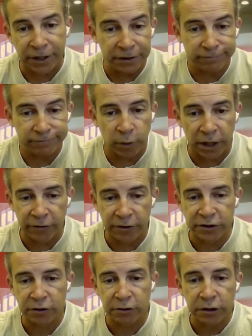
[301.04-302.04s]
You know, whatever it
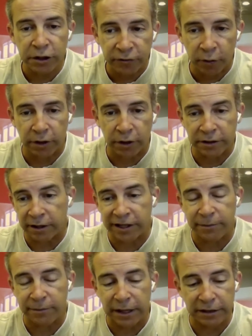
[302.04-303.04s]
is you're looking for is on the
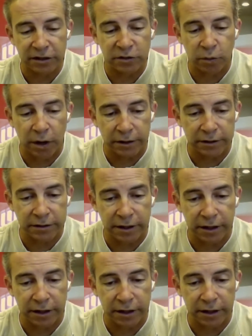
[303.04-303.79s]
MLS as well as